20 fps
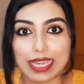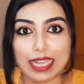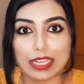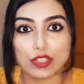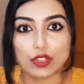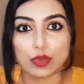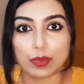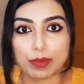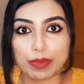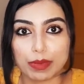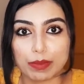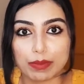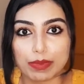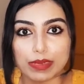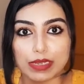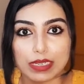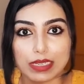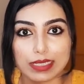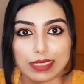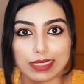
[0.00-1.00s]
that your
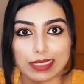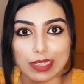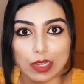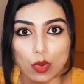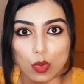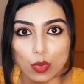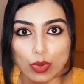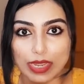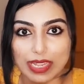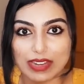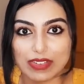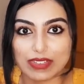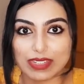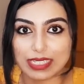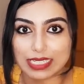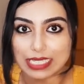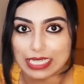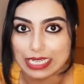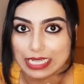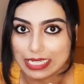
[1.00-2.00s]
pimple is slowly
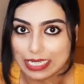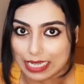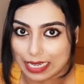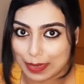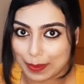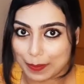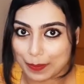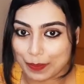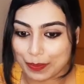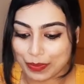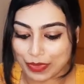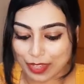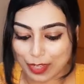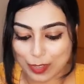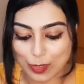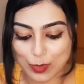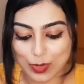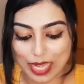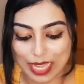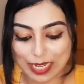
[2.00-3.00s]
receding.
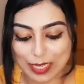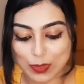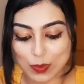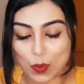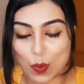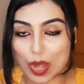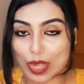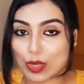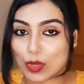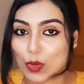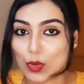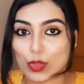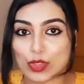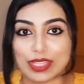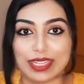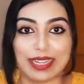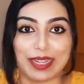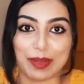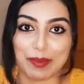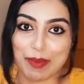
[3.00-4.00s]
So that is one good
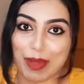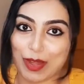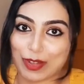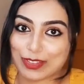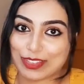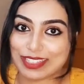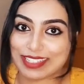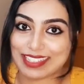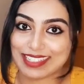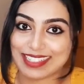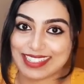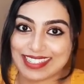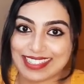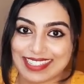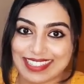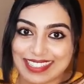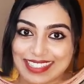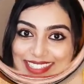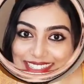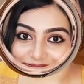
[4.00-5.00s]
thing about
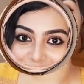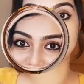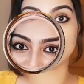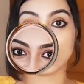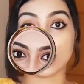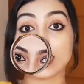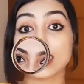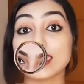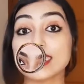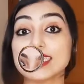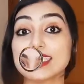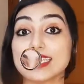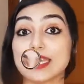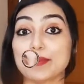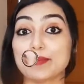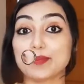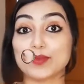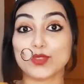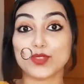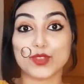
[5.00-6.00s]
this.
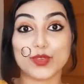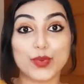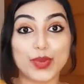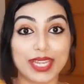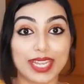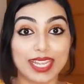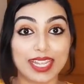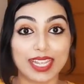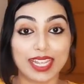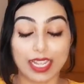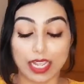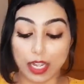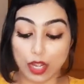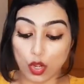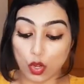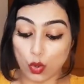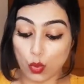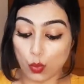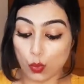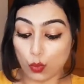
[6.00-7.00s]
Step 3
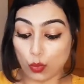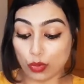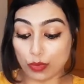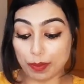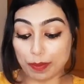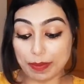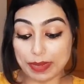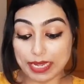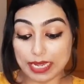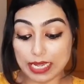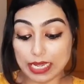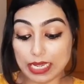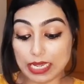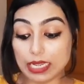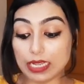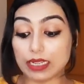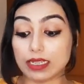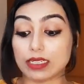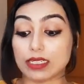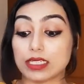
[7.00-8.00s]
would
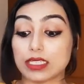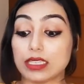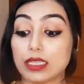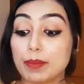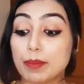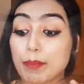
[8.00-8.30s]
be the